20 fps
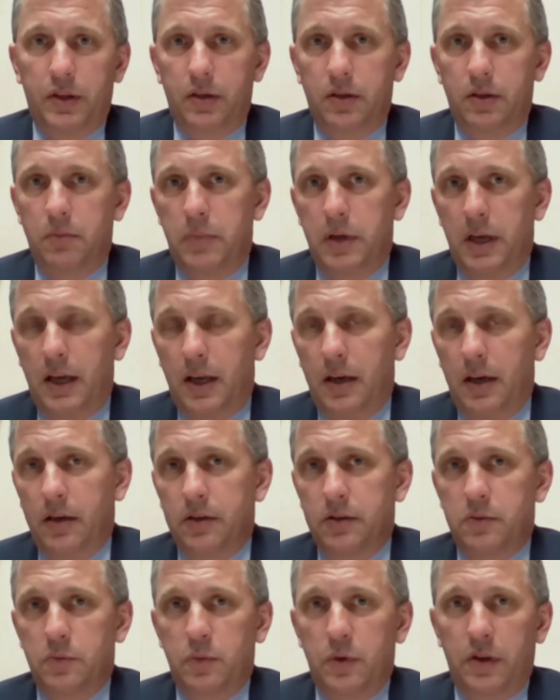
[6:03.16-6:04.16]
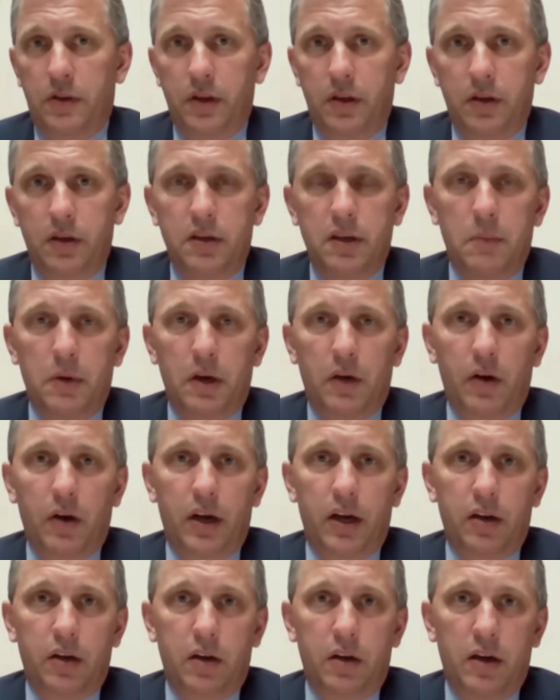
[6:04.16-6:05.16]
the debate is within the
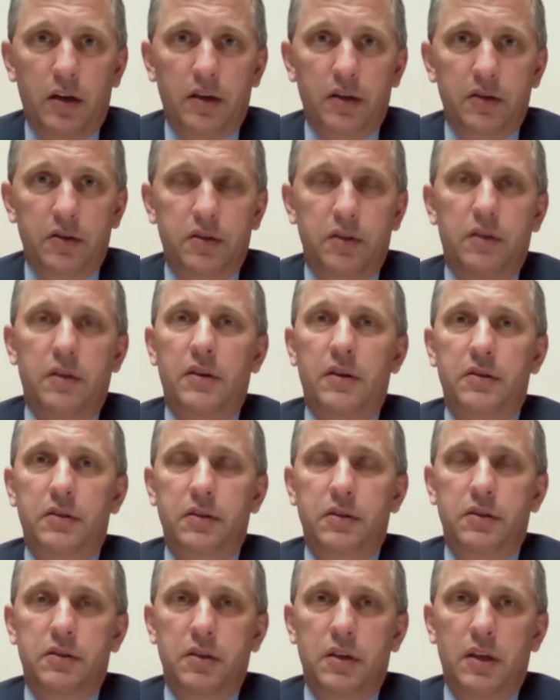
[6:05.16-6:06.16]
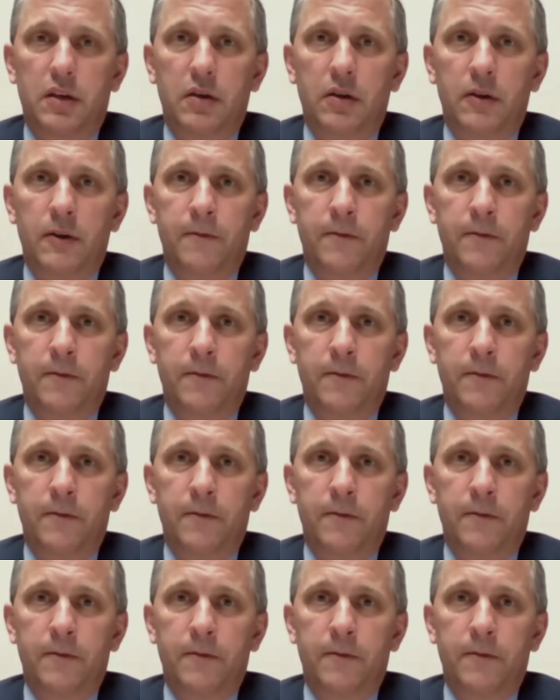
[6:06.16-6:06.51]
Democratic caucus on this is that